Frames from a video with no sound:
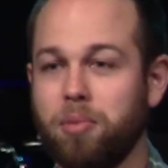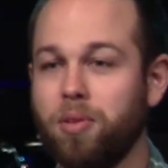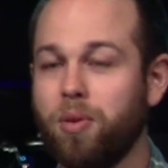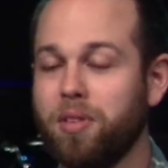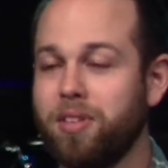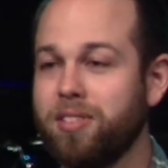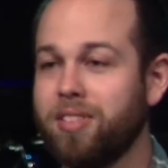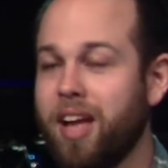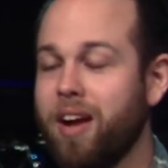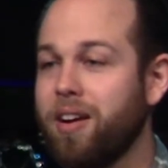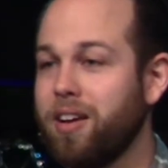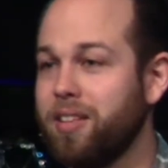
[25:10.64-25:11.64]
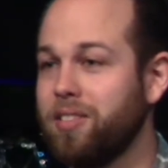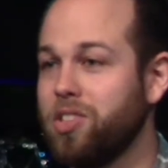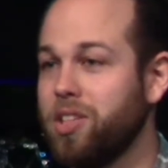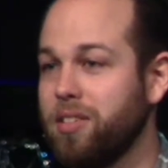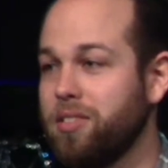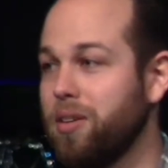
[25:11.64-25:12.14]
But Lord, there's an area
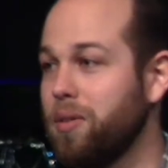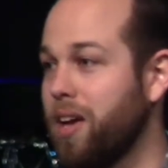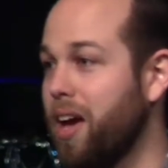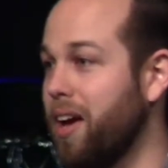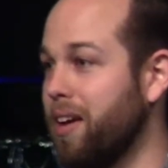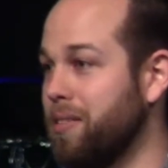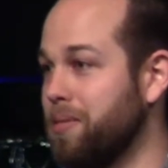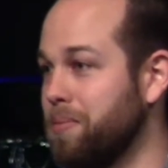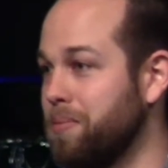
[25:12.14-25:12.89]
that's just okay.